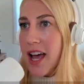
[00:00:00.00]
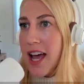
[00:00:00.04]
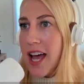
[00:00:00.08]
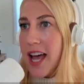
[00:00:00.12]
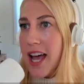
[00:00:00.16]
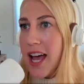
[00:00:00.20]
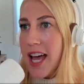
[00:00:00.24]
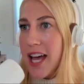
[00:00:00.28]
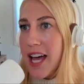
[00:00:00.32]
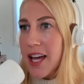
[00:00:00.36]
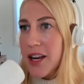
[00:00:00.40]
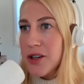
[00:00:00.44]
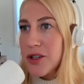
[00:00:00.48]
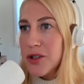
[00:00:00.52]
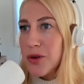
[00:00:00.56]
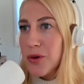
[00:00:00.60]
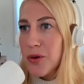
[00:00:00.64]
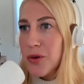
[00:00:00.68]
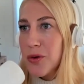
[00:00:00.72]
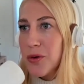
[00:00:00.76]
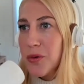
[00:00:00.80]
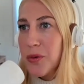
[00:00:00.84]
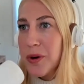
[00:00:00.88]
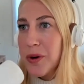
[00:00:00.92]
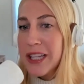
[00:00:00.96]
and
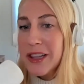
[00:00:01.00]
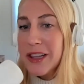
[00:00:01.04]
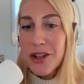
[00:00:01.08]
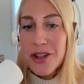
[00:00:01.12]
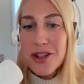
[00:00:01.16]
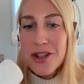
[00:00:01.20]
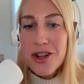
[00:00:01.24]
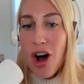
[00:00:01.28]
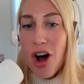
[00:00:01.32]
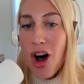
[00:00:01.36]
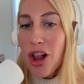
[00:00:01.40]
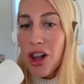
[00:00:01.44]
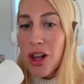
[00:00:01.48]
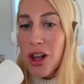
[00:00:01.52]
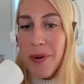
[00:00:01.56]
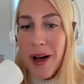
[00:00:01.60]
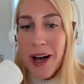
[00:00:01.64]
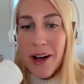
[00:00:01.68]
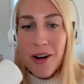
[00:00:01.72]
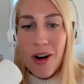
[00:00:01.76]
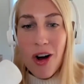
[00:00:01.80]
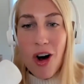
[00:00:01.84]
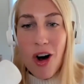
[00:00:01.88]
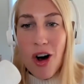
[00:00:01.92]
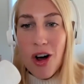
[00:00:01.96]
we learned all
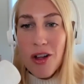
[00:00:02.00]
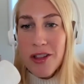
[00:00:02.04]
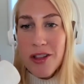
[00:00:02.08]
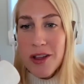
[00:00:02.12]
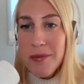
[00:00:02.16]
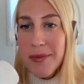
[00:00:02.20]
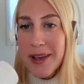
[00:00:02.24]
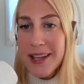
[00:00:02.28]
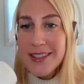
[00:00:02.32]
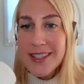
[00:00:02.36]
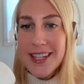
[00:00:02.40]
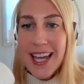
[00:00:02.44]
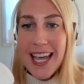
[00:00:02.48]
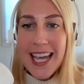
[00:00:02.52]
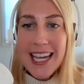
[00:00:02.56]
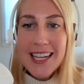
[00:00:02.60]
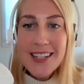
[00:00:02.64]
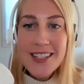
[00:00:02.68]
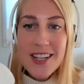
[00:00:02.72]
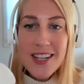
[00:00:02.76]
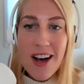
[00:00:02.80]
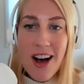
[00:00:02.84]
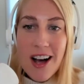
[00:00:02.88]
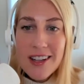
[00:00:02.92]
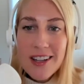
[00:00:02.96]
about all the amazing
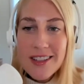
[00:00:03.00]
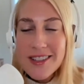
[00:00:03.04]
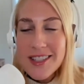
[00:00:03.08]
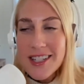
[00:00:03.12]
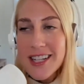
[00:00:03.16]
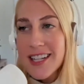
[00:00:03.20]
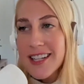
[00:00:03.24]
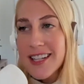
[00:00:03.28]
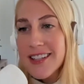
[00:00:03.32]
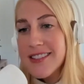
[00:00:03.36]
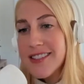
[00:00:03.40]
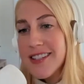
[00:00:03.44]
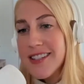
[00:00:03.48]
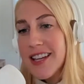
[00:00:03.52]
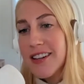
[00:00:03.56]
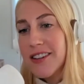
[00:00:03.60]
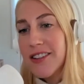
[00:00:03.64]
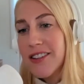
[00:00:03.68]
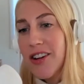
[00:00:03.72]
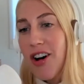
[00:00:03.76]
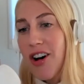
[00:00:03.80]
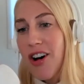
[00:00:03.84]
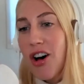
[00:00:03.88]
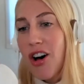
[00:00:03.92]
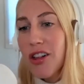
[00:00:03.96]
antioxidants
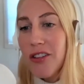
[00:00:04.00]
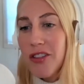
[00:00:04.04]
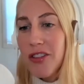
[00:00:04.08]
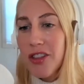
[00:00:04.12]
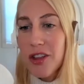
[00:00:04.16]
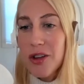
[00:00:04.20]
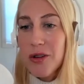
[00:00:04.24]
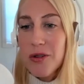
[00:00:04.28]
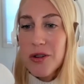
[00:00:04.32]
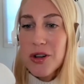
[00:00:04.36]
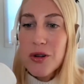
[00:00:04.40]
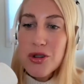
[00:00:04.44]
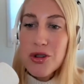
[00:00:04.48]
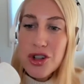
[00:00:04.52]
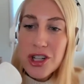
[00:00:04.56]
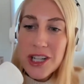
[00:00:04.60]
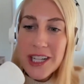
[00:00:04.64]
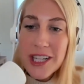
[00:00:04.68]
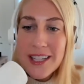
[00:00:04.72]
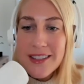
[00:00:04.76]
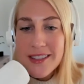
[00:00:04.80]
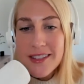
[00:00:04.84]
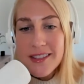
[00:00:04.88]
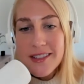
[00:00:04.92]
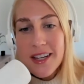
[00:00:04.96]
and all of the
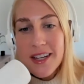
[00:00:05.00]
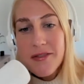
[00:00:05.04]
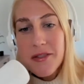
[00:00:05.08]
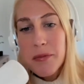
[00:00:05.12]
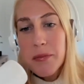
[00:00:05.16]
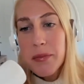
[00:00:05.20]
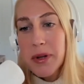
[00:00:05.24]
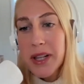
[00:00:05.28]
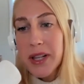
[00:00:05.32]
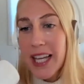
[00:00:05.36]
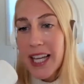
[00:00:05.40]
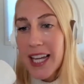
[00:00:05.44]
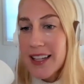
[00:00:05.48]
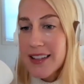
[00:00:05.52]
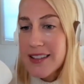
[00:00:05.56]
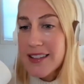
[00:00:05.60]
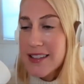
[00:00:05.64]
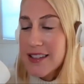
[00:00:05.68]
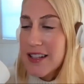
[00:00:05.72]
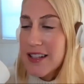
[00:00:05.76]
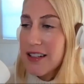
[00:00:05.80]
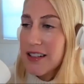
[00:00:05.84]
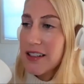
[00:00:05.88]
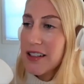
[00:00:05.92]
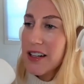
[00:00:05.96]
nutrients and stuff in plants.
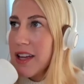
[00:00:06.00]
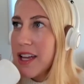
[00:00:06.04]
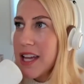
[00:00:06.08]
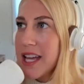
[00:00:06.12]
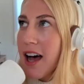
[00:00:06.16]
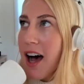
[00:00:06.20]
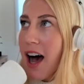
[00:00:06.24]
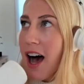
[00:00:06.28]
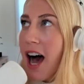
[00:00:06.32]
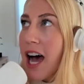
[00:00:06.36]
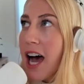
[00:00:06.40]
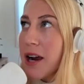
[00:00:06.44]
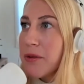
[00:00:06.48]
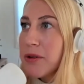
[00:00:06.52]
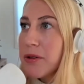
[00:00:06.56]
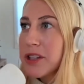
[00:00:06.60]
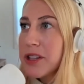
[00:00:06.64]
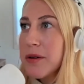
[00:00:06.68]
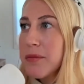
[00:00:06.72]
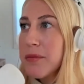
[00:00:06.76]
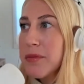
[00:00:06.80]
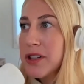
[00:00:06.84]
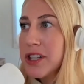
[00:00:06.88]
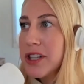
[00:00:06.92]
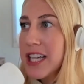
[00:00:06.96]
And and I
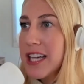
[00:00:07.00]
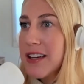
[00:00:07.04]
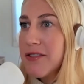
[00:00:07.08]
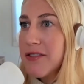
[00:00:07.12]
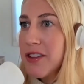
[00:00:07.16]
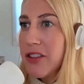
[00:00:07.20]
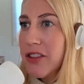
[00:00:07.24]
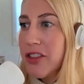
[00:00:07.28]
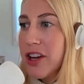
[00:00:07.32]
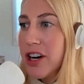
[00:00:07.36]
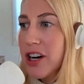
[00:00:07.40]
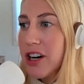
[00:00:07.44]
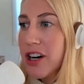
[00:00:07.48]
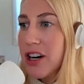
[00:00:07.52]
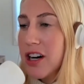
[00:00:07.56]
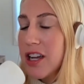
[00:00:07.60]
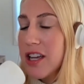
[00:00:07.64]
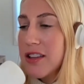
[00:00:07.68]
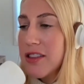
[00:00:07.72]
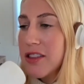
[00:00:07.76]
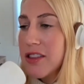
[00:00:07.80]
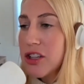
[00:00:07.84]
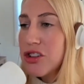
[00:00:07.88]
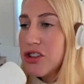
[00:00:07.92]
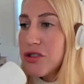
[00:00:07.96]
really believe that there,
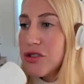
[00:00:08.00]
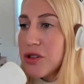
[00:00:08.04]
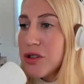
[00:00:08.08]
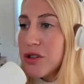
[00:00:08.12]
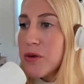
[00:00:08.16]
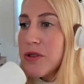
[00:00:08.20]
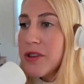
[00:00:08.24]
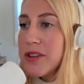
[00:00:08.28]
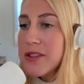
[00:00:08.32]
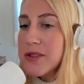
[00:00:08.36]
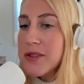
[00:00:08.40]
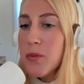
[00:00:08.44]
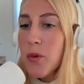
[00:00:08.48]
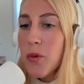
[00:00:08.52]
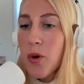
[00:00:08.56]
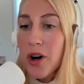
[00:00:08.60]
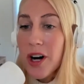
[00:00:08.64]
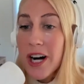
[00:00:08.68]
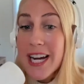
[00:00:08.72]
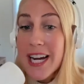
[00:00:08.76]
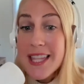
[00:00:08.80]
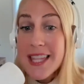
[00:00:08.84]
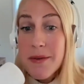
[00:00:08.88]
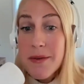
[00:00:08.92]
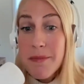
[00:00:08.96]
it, the truth is
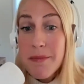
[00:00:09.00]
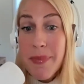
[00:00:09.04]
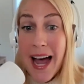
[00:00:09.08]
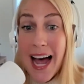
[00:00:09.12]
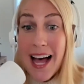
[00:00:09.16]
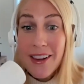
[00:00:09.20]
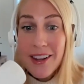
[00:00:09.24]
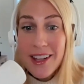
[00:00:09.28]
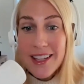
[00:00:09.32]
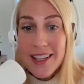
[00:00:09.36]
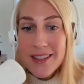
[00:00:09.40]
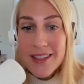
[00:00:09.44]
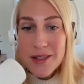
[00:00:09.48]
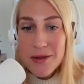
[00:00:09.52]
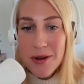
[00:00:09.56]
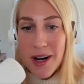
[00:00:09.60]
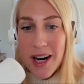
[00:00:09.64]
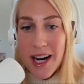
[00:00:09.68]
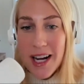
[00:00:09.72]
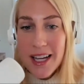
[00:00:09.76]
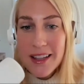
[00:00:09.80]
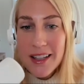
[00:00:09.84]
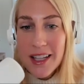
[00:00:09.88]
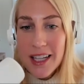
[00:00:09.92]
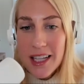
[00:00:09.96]
more in the balance,
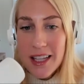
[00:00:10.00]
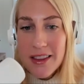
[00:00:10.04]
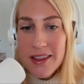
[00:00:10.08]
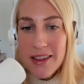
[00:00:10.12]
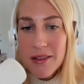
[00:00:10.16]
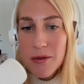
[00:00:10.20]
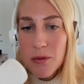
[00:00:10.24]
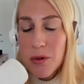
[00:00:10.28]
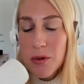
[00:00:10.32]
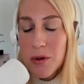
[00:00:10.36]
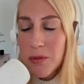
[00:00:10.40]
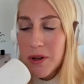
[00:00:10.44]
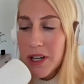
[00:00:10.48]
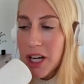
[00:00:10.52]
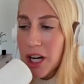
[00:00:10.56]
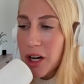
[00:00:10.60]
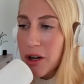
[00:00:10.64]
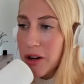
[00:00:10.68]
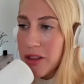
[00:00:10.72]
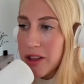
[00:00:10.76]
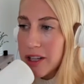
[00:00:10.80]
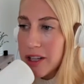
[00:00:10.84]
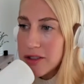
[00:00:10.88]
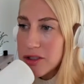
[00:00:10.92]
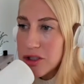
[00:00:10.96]
right? Like in the, when we
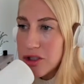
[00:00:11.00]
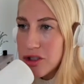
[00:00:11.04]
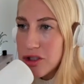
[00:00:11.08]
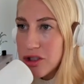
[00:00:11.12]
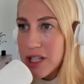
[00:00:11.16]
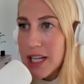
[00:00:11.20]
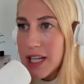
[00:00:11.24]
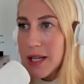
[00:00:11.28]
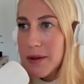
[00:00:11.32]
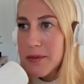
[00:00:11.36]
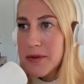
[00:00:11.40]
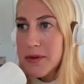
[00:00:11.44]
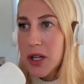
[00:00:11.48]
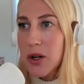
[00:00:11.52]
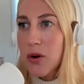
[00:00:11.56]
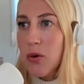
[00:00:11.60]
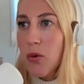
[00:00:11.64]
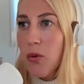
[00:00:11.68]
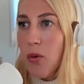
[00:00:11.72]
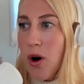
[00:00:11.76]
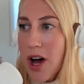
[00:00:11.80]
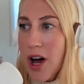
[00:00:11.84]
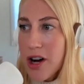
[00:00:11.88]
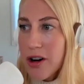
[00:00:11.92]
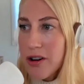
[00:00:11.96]
go to the extremes, like
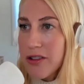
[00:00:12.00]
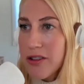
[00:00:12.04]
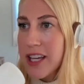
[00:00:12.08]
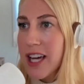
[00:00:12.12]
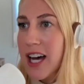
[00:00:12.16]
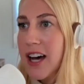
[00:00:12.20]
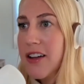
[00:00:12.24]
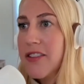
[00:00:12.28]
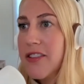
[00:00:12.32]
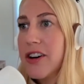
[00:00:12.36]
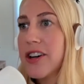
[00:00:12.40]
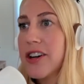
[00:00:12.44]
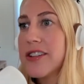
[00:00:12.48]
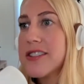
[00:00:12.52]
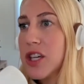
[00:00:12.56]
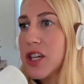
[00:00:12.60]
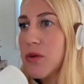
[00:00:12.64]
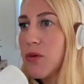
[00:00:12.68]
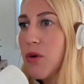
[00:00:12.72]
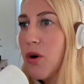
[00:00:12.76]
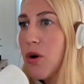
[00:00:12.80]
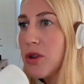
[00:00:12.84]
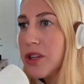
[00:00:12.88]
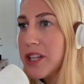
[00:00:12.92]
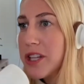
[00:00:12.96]
one or the other, it's
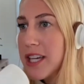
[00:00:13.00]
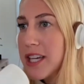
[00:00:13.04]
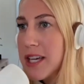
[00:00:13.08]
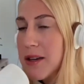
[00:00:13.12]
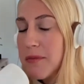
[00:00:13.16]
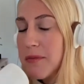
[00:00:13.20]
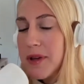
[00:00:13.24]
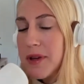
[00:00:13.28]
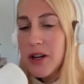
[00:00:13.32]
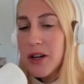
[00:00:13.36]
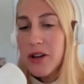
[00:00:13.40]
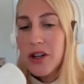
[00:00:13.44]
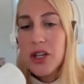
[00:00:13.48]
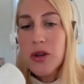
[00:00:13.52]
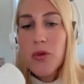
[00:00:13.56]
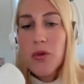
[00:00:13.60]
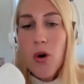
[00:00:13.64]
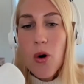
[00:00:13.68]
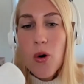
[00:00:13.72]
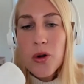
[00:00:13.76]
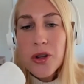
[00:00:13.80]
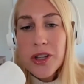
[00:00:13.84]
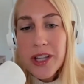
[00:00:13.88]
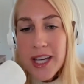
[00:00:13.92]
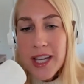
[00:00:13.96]
you only eat meat or you
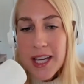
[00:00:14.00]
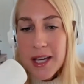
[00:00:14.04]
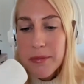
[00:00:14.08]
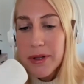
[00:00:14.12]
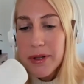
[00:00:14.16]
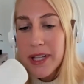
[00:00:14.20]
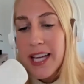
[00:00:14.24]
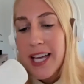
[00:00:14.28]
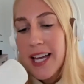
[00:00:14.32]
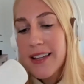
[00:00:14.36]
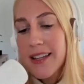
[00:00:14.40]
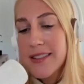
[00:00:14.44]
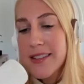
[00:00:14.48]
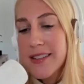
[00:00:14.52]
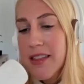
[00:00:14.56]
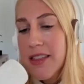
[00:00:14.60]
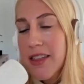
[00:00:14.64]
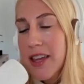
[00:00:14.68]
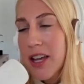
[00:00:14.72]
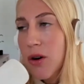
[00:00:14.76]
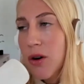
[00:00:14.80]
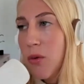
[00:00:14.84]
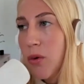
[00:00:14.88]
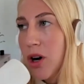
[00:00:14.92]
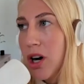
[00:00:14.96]
only eat plants. I
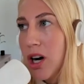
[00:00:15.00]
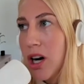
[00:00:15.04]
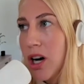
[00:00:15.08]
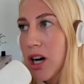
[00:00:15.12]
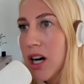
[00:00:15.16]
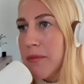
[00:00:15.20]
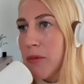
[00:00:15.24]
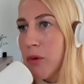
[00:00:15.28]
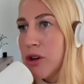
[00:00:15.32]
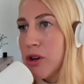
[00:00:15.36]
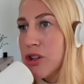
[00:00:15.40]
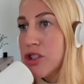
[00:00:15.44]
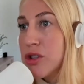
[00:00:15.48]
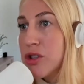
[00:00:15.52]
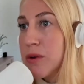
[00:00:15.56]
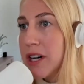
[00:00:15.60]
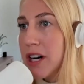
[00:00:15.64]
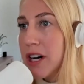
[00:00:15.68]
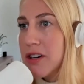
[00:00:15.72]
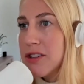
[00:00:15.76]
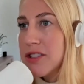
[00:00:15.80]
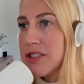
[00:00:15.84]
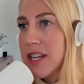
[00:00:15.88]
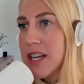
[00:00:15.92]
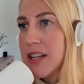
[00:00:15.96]
think we're we're doing
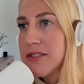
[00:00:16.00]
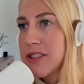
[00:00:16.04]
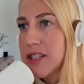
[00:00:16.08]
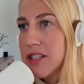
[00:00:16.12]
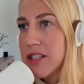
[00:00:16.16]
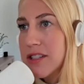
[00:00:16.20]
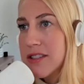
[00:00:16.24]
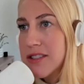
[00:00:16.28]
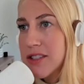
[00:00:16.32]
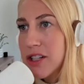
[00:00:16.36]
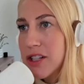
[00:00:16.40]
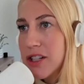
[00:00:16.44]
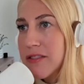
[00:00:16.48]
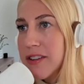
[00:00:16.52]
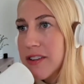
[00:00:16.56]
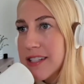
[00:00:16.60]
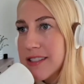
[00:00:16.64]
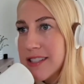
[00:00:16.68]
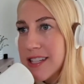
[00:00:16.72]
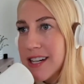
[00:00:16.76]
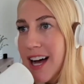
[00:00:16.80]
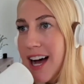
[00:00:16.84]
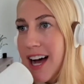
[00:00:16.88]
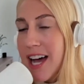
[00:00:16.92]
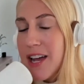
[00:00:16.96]
ourselves a
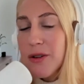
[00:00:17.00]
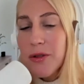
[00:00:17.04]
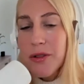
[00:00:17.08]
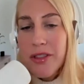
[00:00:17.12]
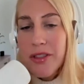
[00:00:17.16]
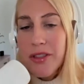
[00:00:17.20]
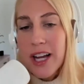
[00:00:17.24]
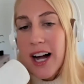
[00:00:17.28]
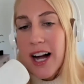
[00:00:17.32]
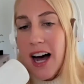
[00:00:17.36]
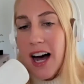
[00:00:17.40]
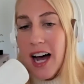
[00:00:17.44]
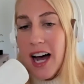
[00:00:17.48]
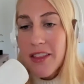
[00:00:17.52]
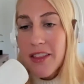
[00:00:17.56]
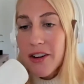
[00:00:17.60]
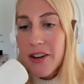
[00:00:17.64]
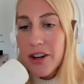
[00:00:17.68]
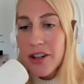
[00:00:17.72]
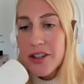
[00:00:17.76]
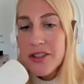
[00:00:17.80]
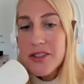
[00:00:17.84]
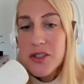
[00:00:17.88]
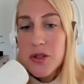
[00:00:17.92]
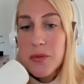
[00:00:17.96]
disservice. And I don't think
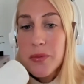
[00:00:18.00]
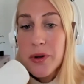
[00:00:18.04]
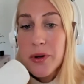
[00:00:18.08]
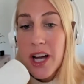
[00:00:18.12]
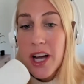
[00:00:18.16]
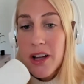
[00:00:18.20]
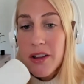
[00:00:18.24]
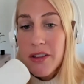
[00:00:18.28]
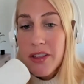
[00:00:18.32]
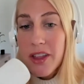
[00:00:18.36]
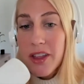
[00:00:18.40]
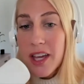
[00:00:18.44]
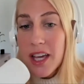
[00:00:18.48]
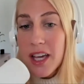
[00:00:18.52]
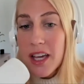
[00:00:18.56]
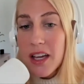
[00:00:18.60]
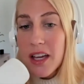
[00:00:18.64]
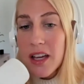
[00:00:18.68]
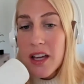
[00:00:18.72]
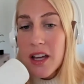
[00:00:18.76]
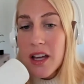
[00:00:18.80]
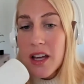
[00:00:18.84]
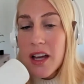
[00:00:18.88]
either is super healthy.